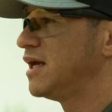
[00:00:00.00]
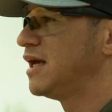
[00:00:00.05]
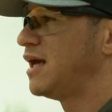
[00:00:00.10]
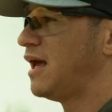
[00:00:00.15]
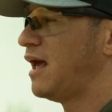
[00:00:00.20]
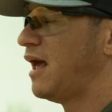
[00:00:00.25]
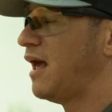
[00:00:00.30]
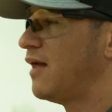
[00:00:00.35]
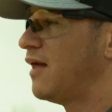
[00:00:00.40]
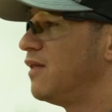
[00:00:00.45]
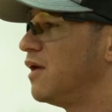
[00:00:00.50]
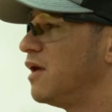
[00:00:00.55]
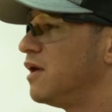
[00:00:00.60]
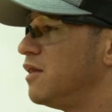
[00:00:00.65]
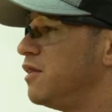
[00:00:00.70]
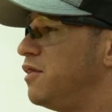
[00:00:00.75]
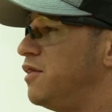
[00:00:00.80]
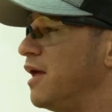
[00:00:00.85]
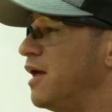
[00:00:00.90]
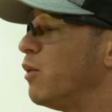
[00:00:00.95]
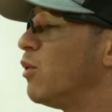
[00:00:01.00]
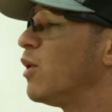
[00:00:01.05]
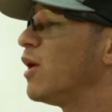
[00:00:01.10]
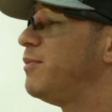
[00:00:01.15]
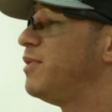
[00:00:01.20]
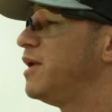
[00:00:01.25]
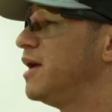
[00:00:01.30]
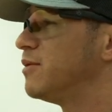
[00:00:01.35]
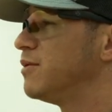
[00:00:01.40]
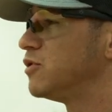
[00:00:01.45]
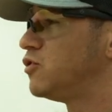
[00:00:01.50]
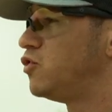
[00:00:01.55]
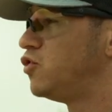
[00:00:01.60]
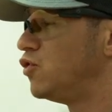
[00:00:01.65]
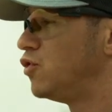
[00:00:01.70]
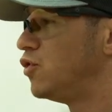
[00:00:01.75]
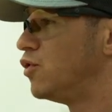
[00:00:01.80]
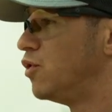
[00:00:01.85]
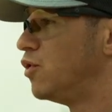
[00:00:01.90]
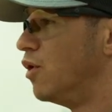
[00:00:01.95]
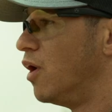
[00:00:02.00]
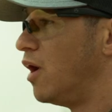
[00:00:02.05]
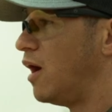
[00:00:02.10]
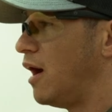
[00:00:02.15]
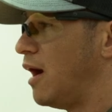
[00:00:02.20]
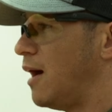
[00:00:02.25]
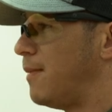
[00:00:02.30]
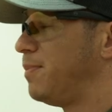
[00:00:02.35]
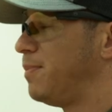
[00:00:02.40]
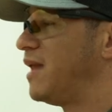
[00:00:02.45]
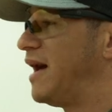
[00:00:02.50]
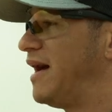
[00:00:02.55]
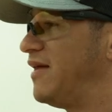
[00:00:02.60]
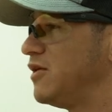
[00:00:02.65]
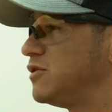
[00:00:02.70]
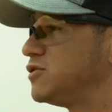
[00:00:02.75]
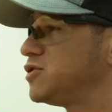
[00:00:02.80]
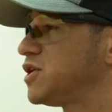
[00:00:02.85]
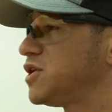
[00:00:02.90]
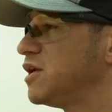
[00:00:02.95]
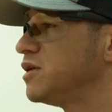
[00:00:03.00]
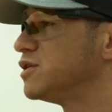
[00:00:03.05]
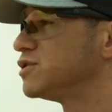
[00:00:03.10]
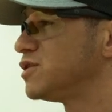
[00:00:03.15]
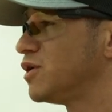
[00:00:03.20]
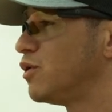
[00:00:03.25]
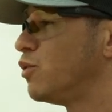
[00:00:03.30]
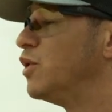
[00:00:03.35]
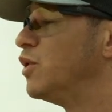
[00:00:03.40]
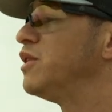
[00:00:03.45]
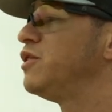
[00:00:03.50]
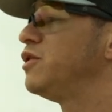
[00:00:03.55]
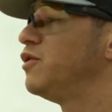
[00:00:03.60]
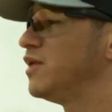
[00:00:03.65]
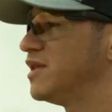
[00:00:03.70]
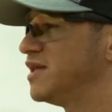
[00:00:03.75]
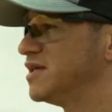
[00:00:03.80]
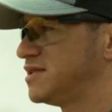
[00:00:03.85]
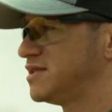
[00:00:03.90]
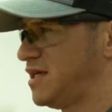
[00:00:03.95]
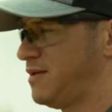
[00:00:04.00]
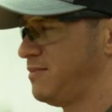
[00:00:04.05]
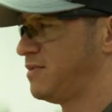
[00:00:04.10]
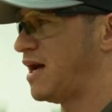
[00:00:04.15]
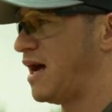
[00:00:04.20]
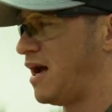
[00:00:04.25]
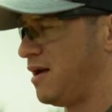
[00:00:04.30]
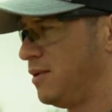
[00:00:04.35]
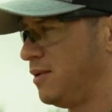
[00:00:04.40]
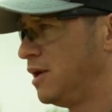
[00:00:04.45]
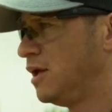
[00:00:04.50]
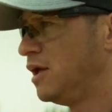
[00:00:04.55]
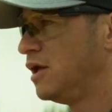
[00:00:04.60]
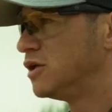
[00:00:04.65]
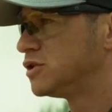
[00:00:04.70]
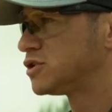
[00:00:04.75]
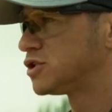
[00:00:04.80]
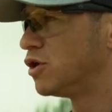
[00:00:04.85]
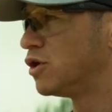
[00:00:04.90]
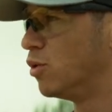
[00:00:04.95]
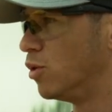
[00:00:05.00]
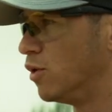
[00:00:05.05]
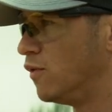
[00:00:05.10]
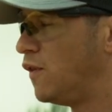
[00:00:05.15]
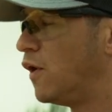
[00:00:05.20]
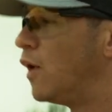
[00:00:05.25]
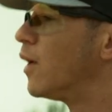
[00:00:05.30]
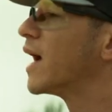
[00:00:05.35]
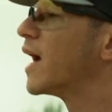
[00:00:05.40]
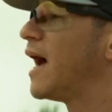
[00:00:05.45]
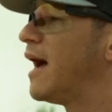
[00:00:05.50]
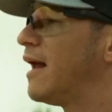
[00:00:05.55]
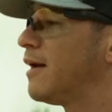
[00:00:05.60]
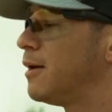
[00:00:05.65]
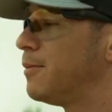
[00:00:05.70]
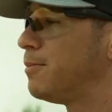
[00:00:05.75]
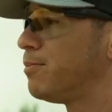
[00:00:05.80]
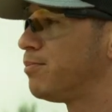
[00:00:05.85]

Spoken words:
and they want to be able to apply their skills with you at the same time. So knowing how to